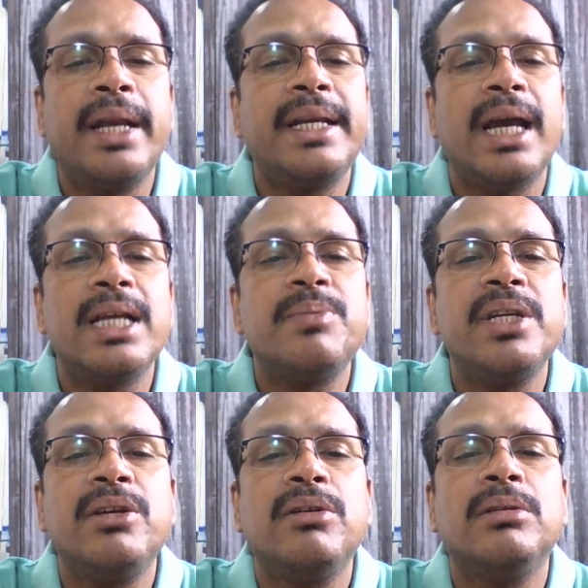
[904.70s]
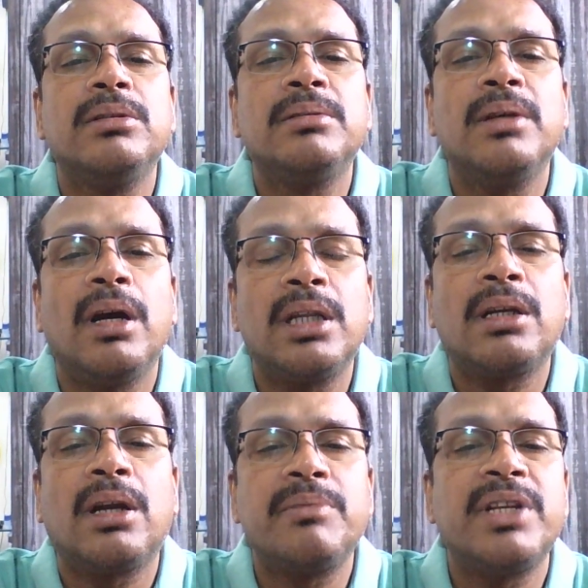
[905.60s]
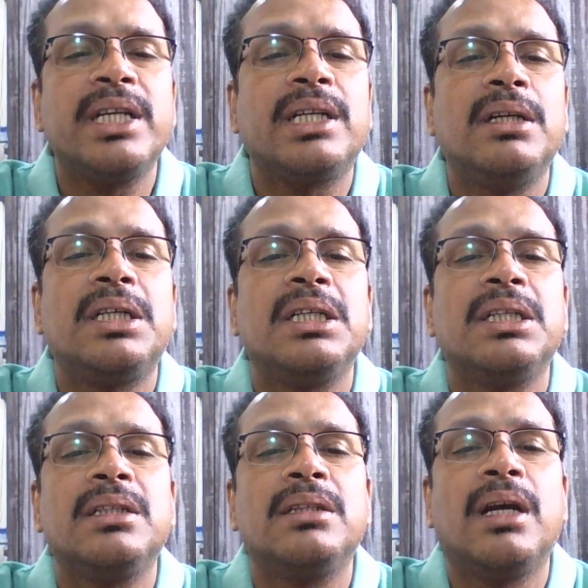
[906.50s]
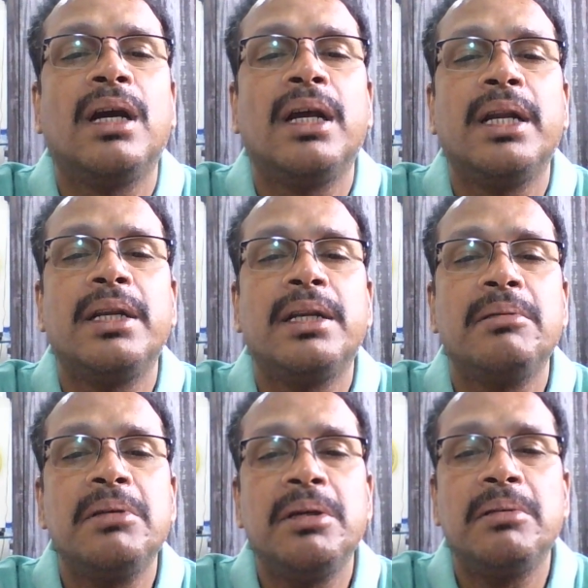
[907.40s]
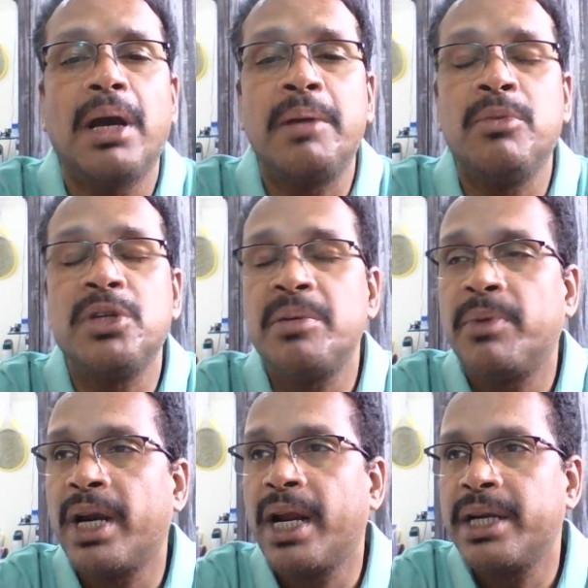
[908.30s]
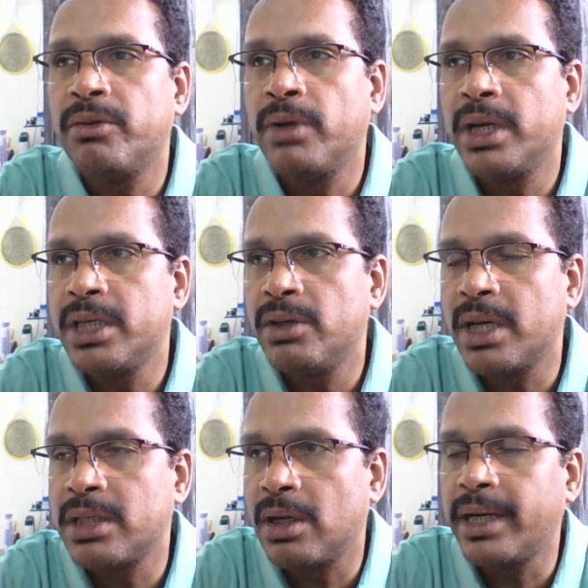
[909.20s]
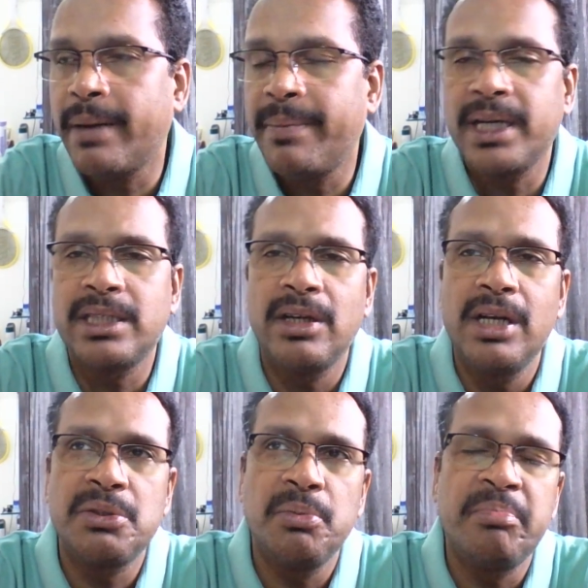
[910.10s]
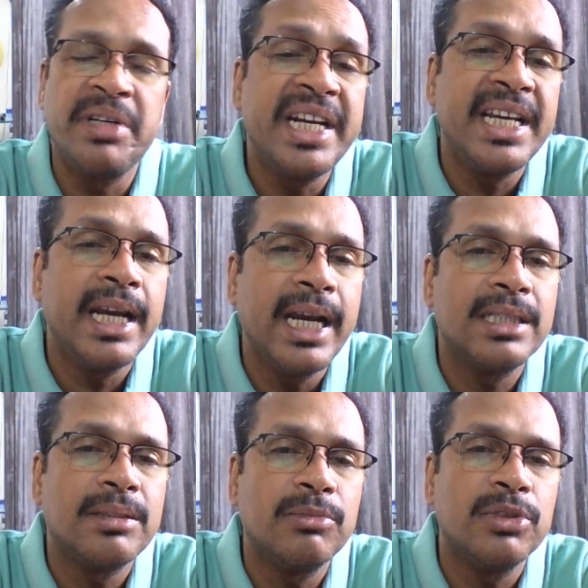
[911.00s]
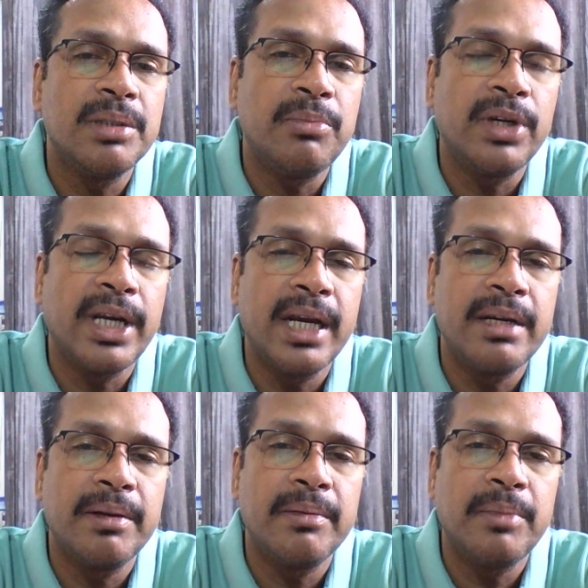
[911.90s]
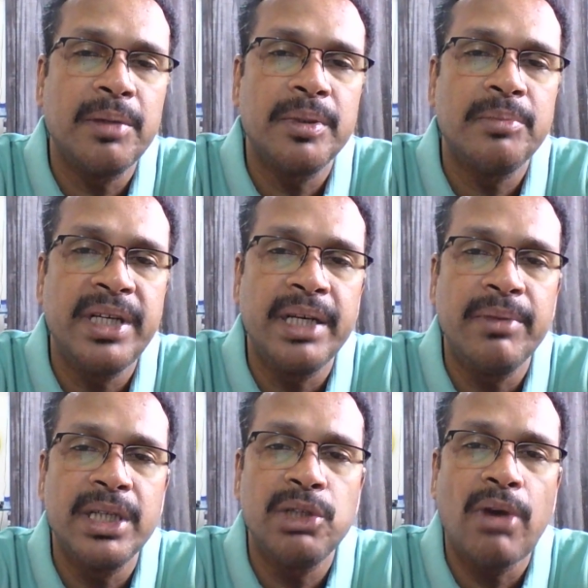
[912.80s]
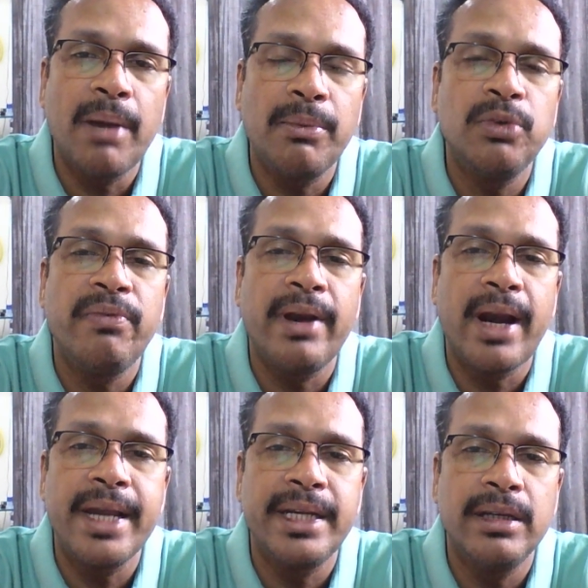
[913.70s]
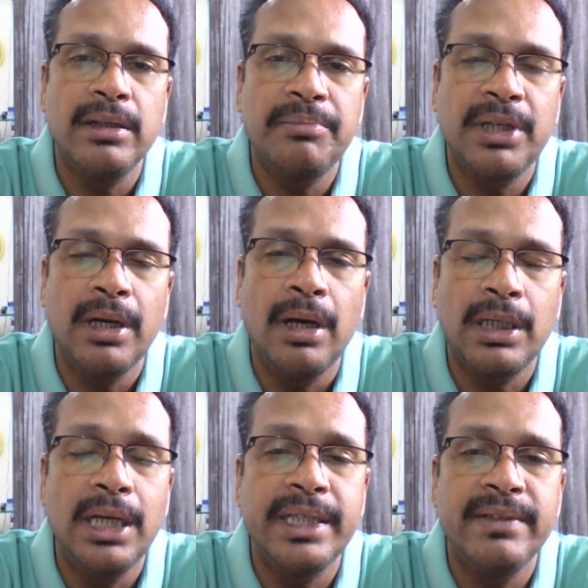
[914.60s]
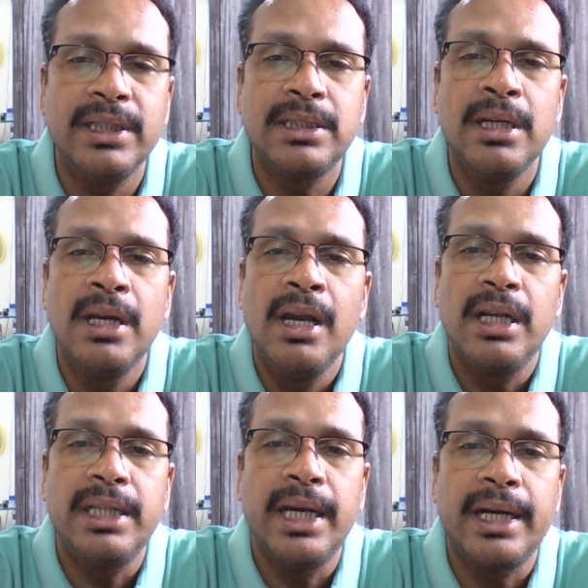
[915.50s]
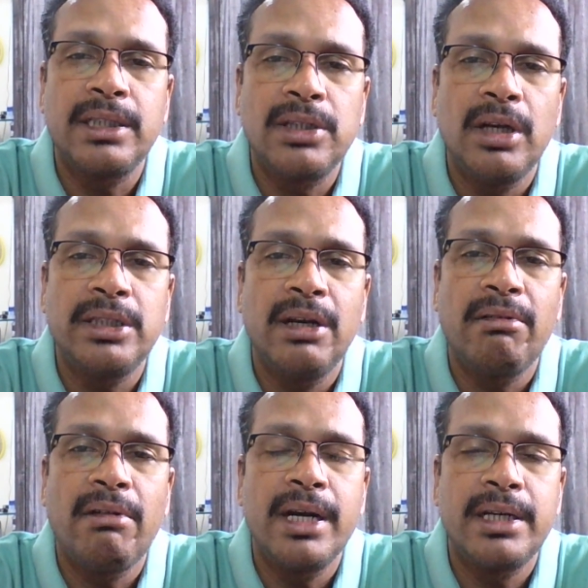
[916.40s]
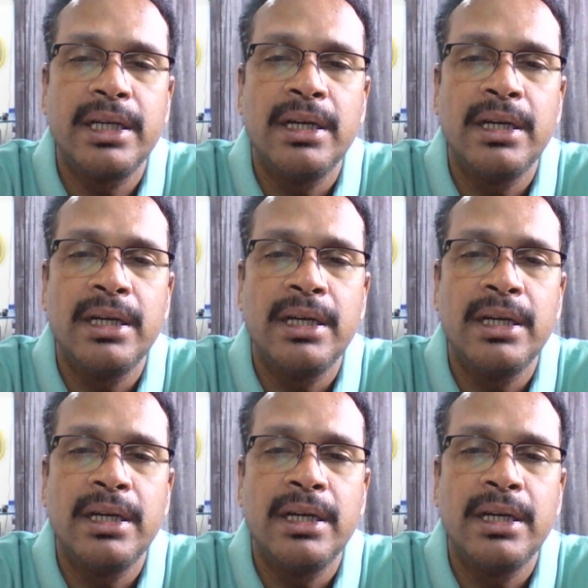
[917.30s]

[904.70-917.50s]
it has been, you know, other crops like cotton and most important when it is salt appetite, it's also breeding helps. The most important purpose breeding means you have good variety of or cultivars that are salt tolerant,